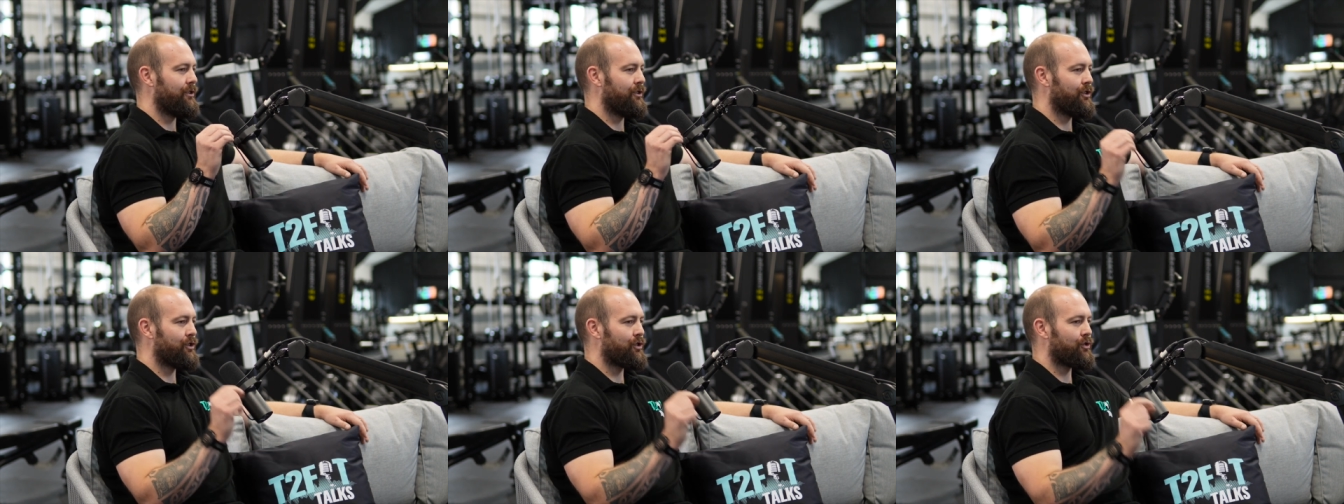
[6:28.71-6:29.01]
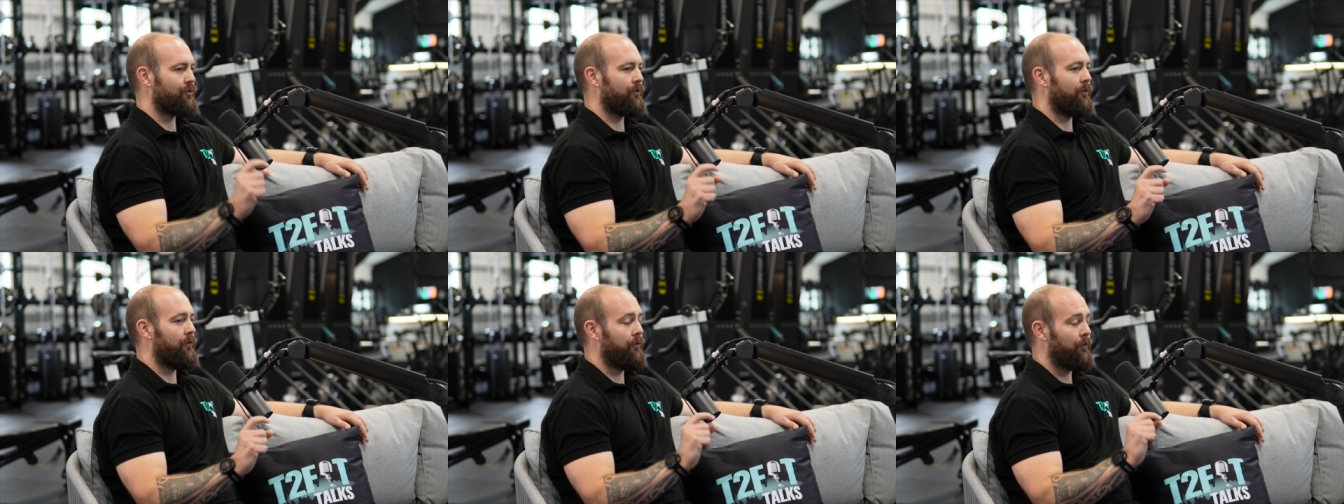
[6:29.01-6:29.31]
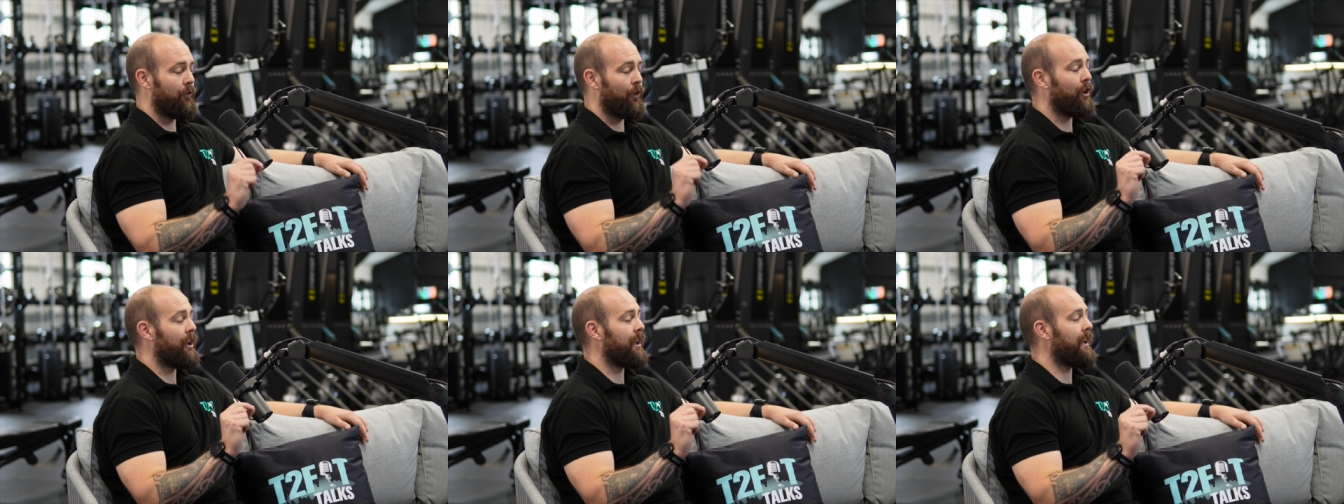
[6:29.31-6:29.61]

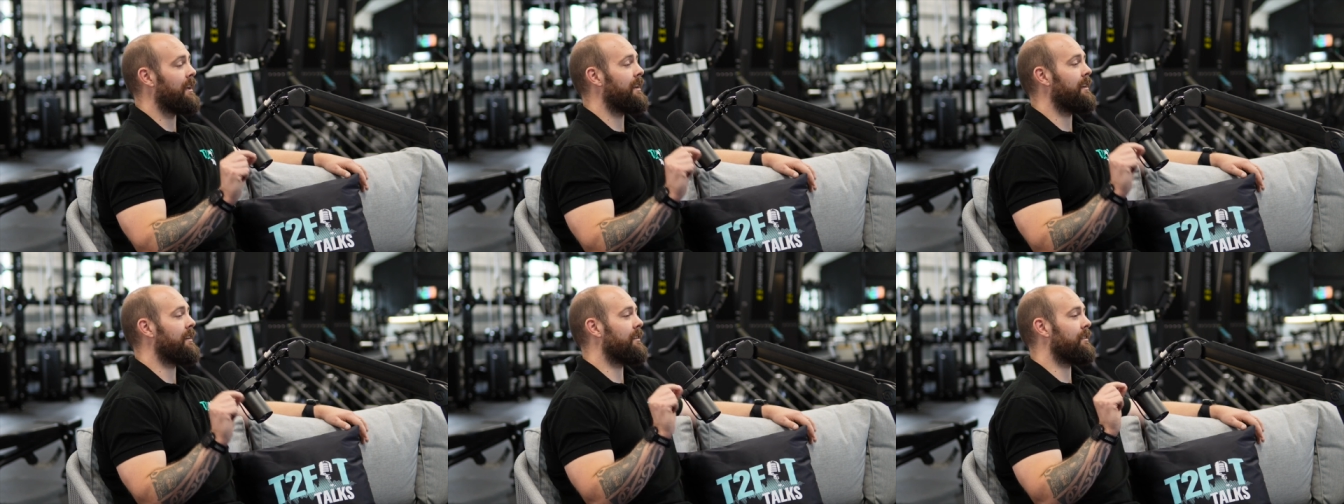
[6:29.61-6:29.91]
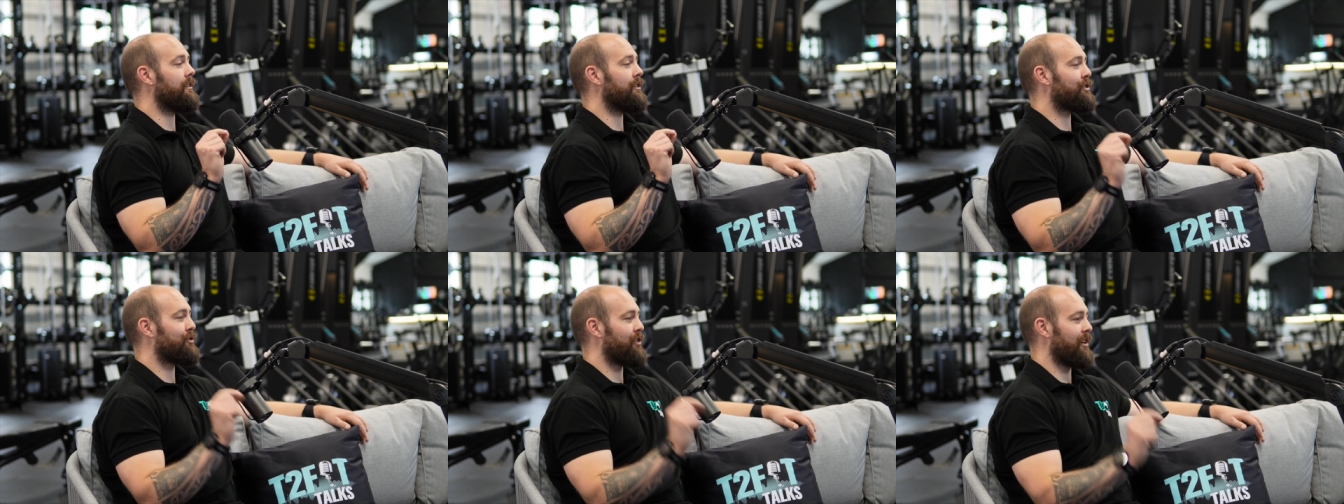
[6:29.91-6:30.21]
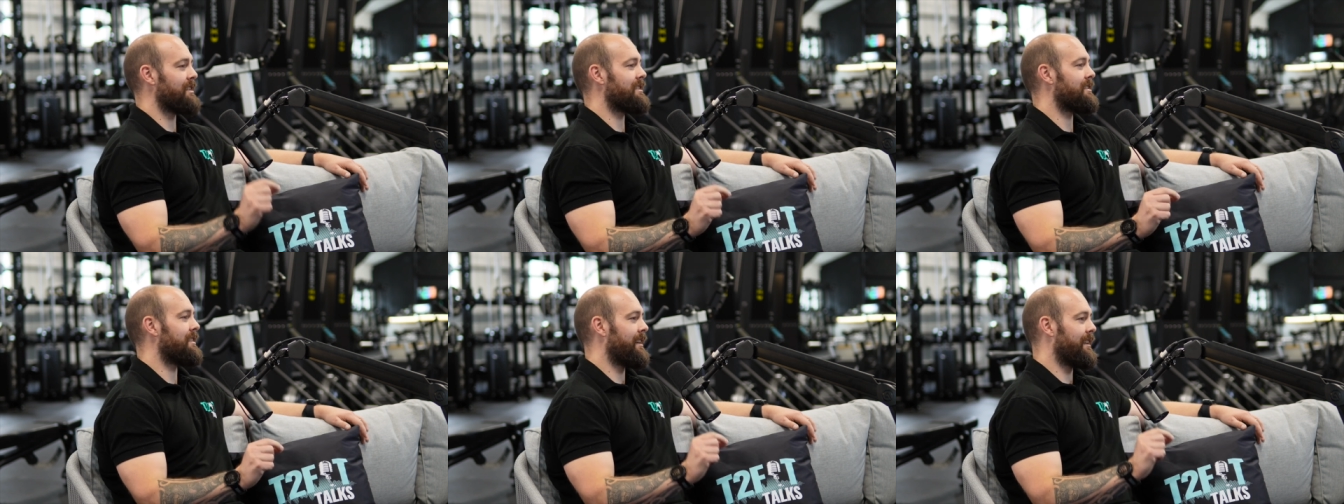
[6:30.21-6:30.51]
fully
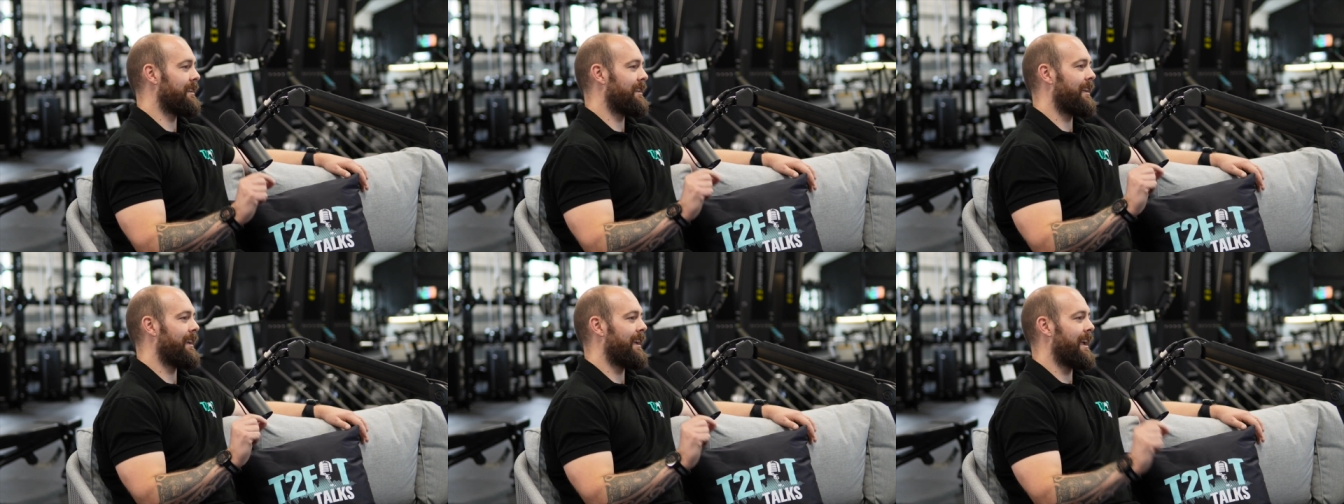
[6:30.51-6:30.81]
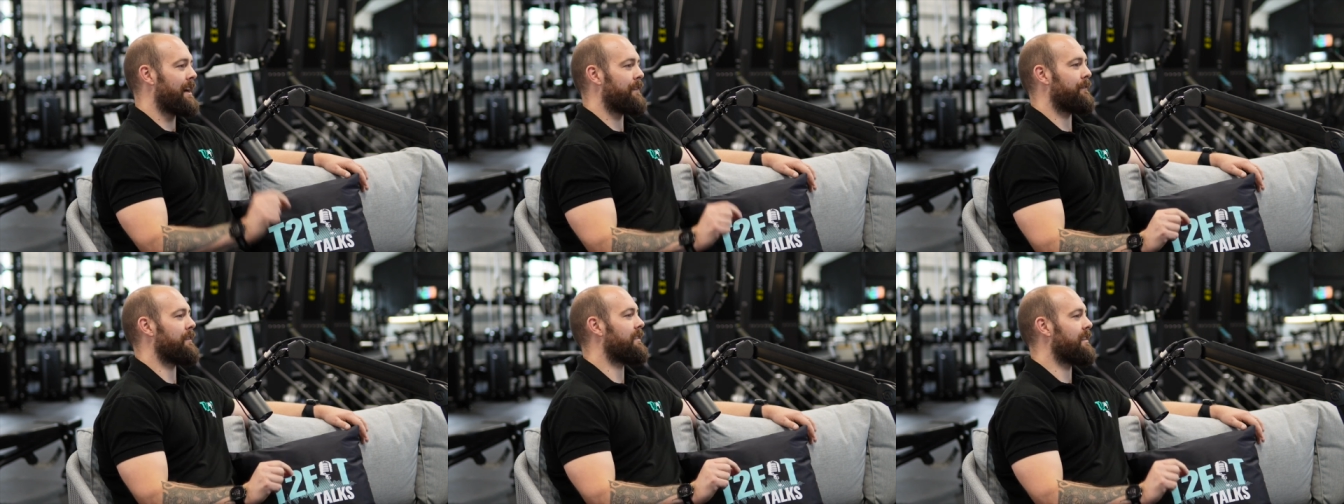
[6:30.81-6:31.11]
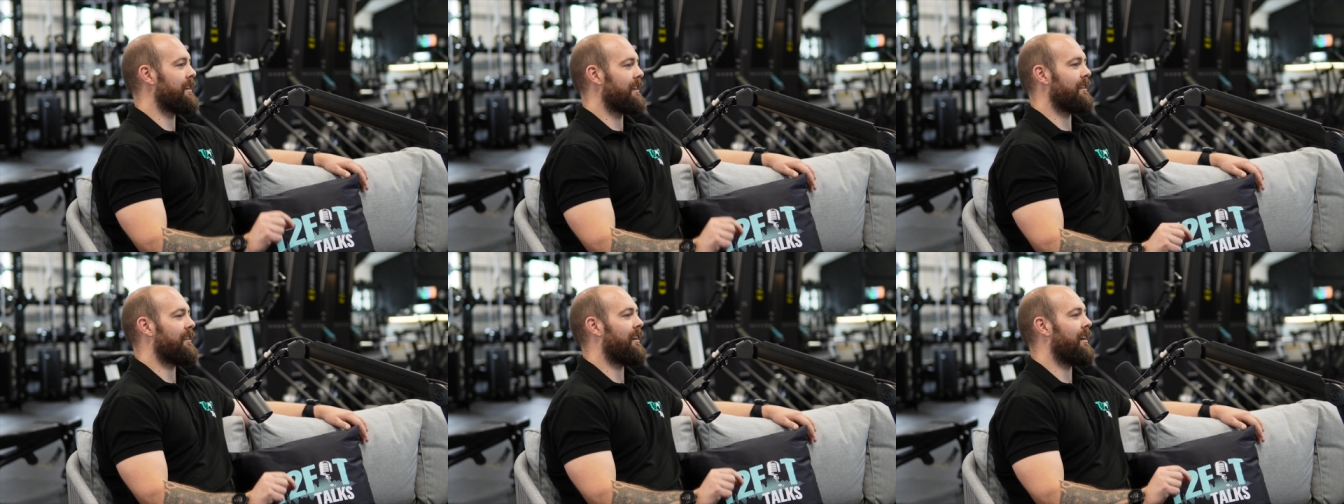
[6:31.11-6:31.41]
trusted
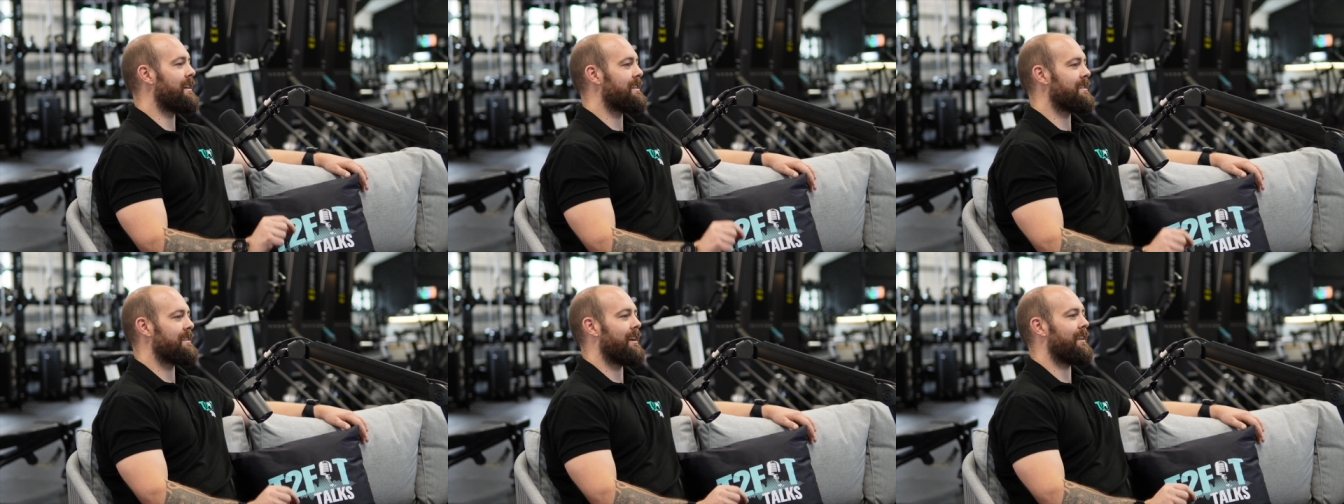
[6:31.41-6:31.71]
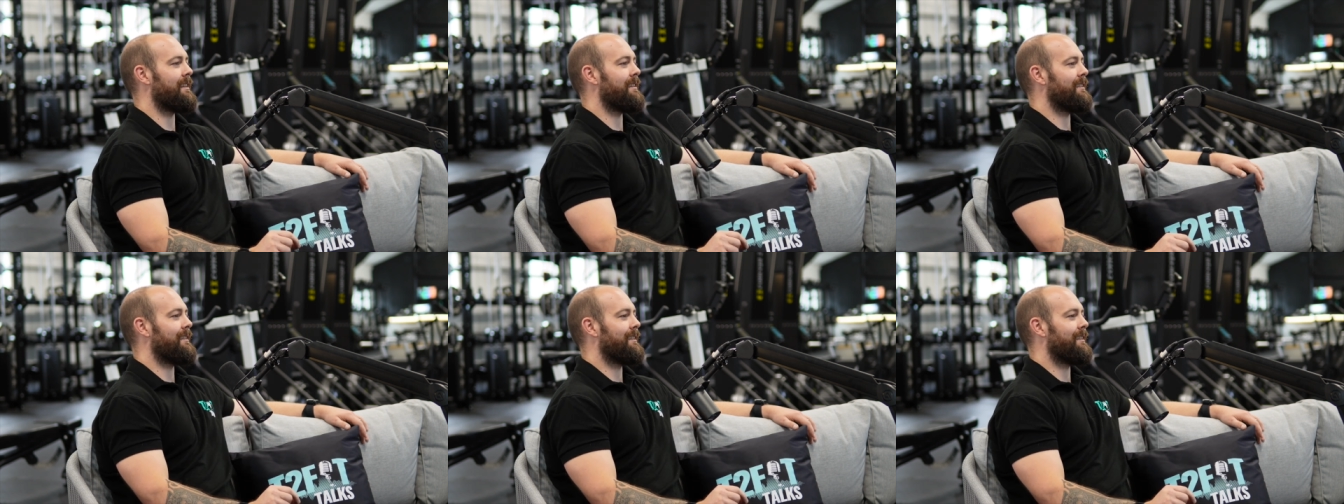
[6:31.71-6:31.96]
everything that I said.